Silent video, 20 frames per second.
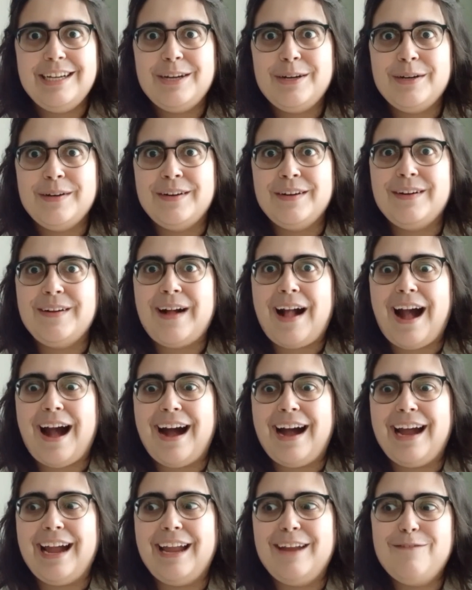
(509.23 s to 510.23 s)
who
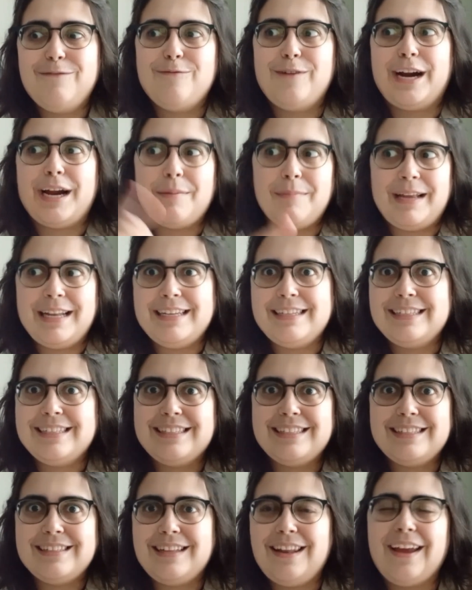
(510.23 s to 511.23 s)
I've recommended
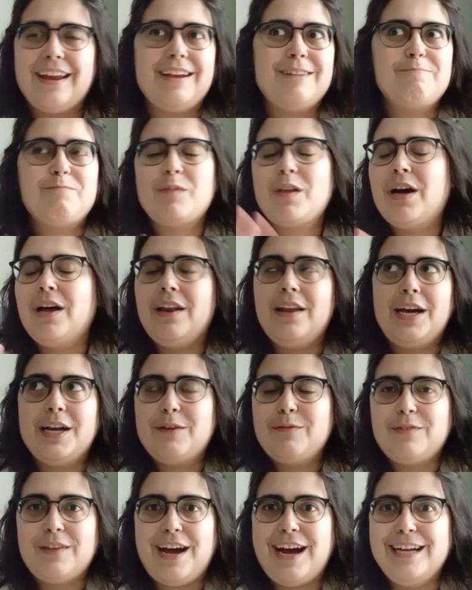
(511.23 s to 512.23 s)
like a lot
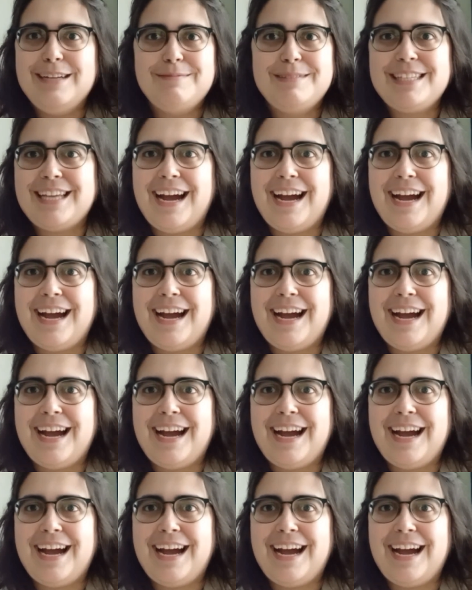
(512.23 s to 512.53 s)
of times.